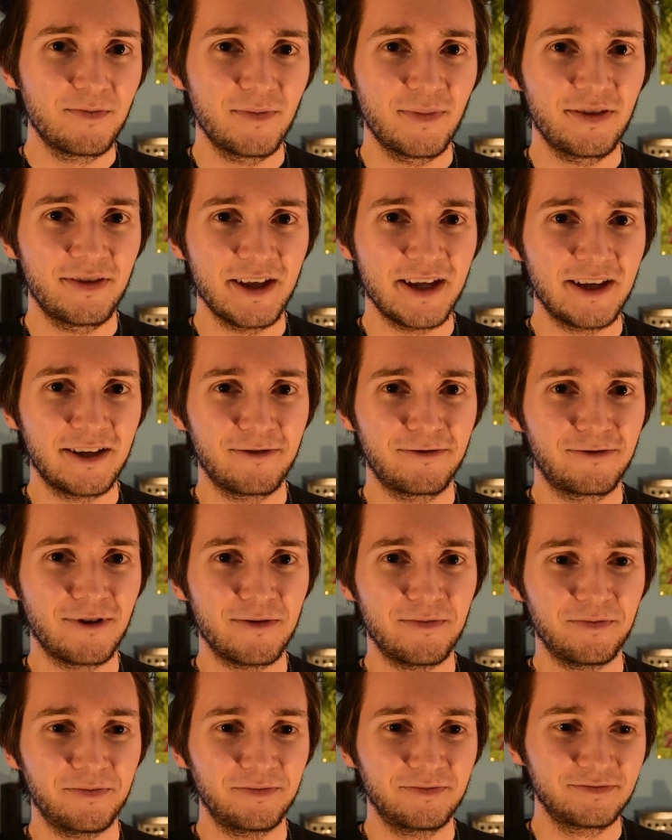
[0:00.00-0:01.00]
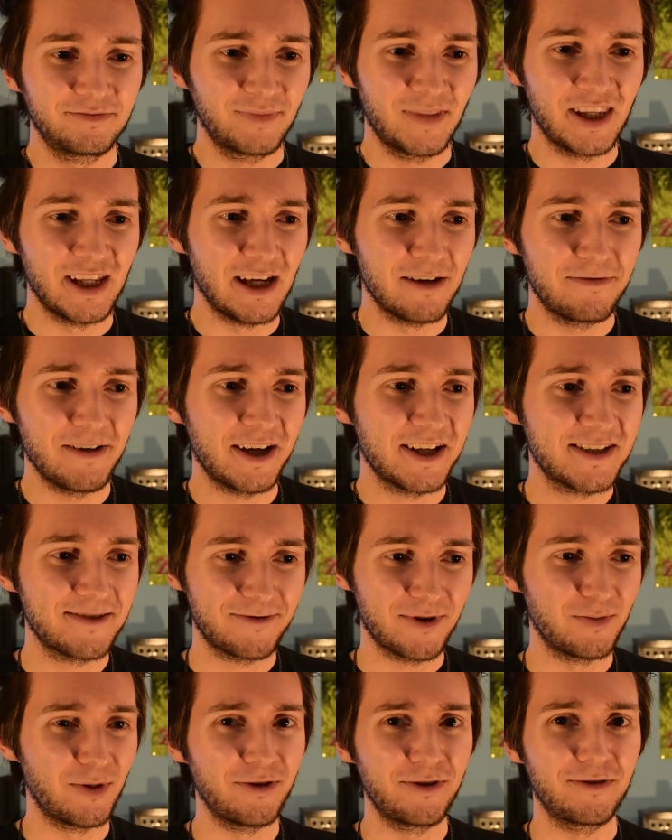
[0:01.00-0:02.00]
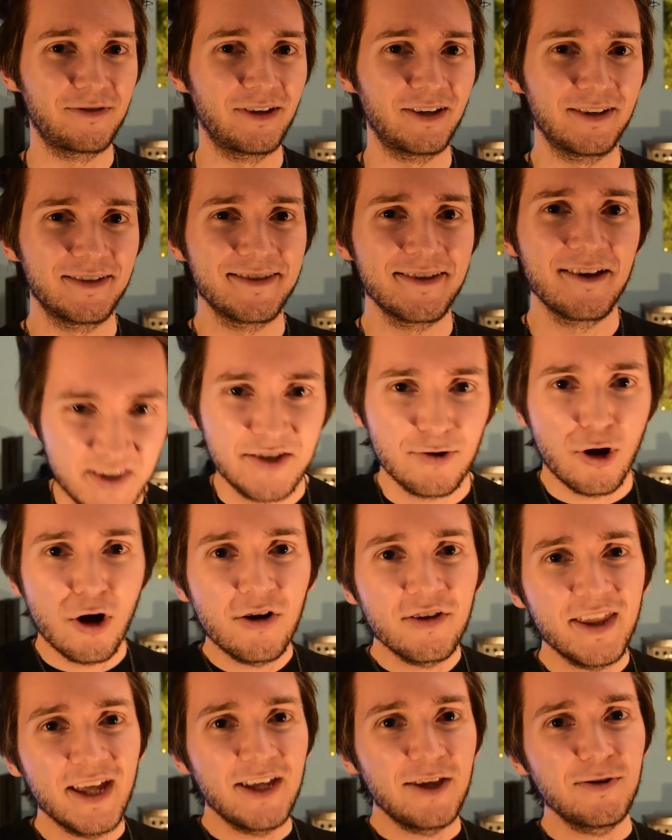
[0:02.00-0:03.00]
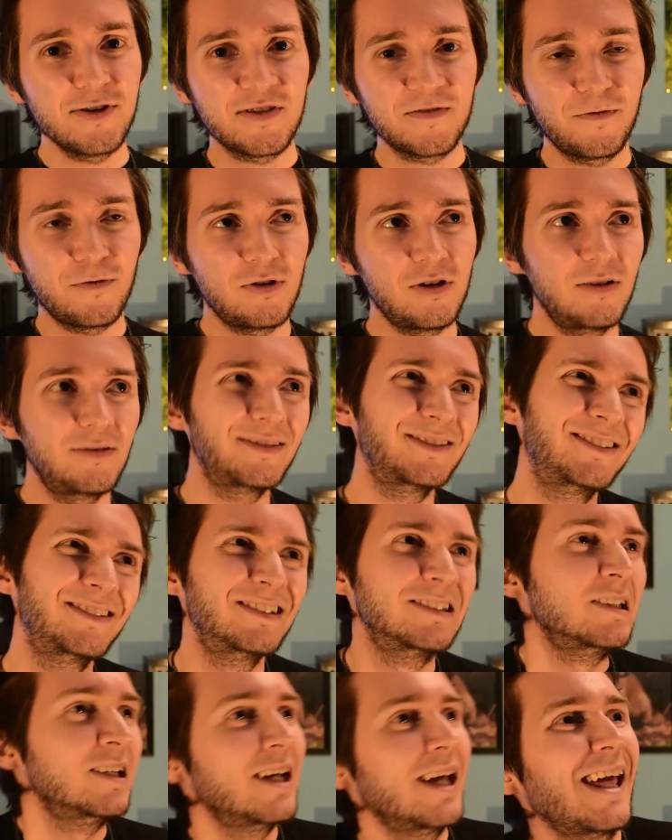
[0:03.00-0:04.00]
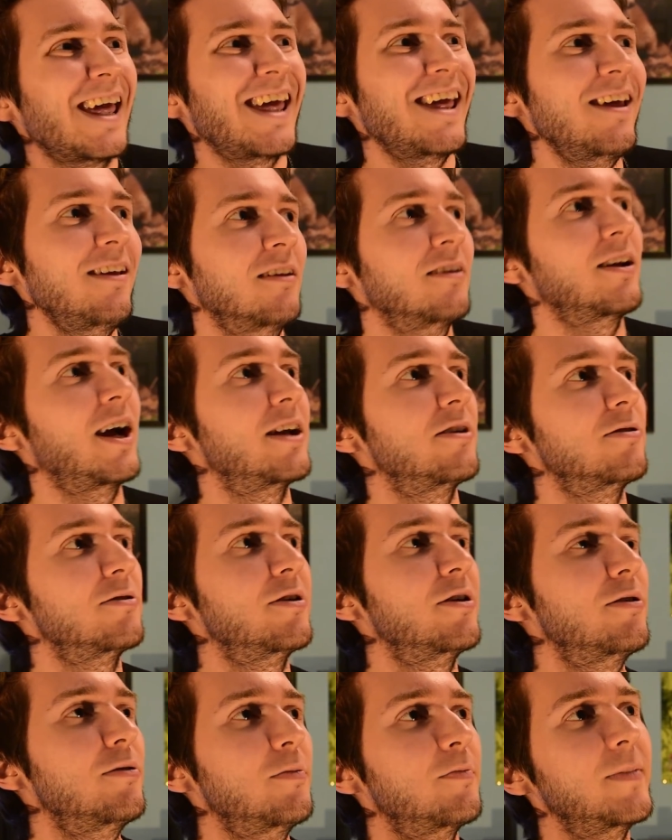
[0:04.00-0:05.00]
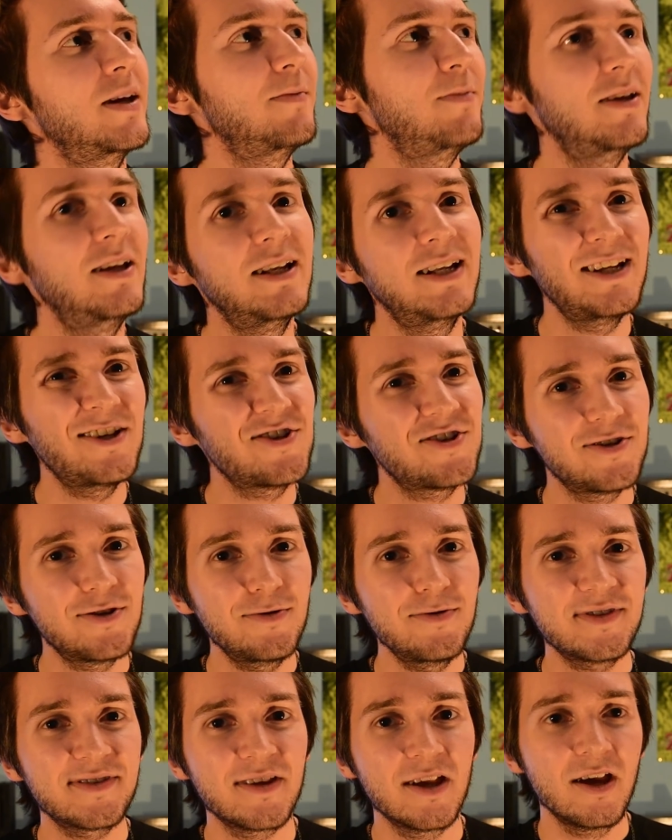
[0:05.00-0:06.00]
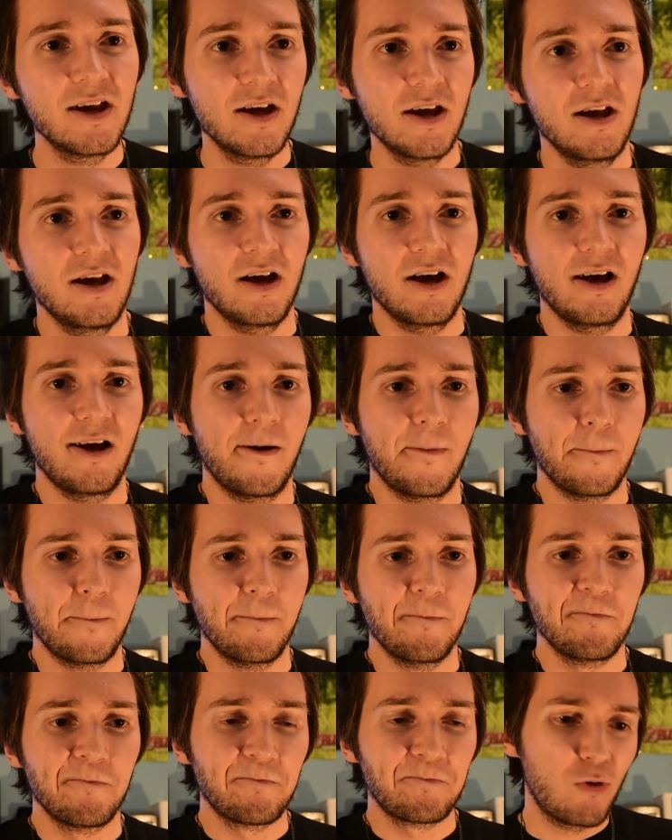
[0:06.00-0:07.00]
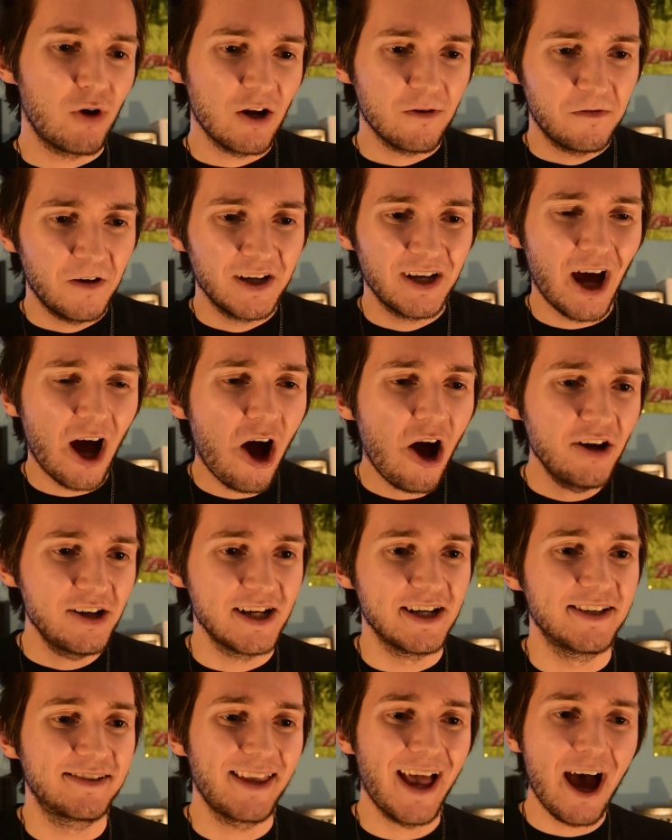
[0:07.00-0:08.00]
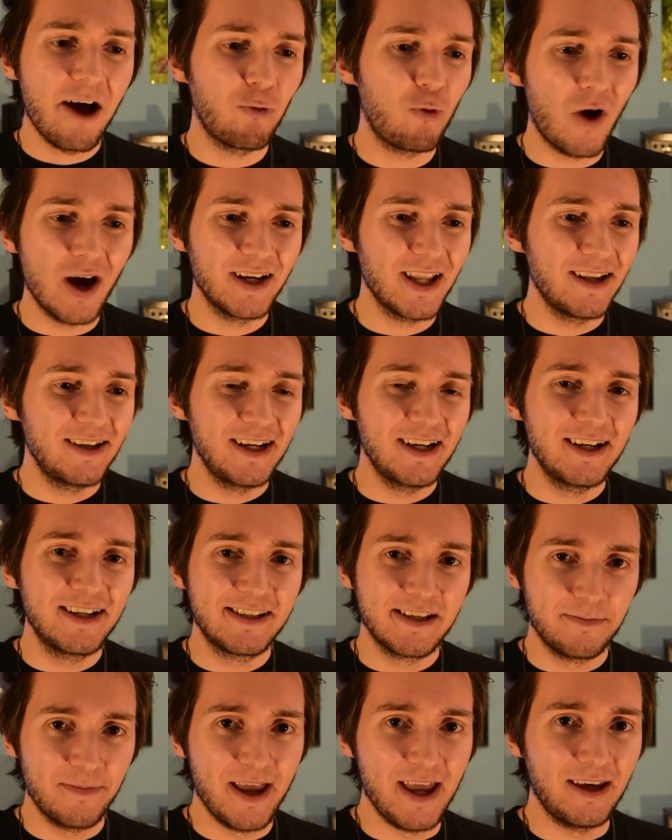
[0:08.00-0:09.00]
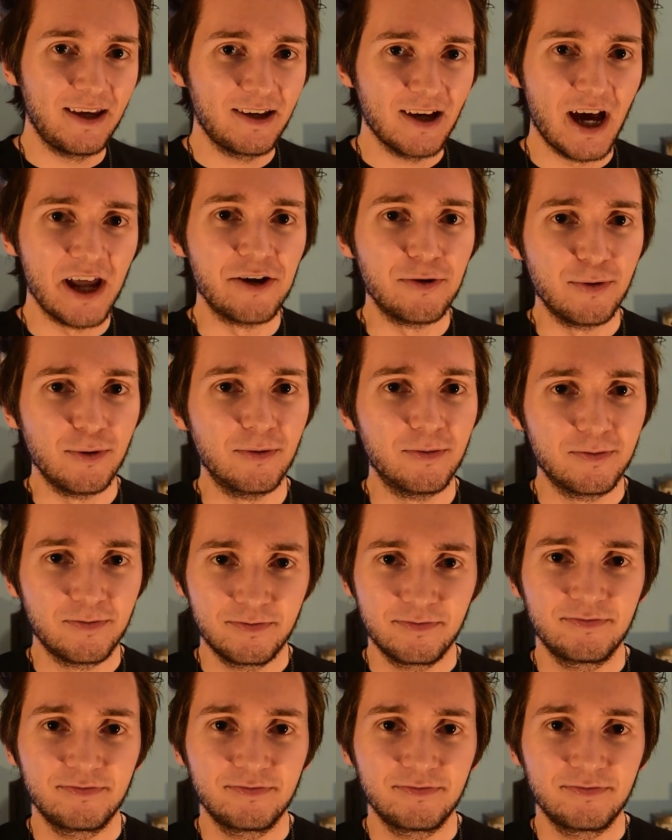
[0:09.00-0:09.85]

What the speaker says: thing from the effects from other things. So are they useful? I don't know. Maybe niche use. What I find odd is why they needed to make a new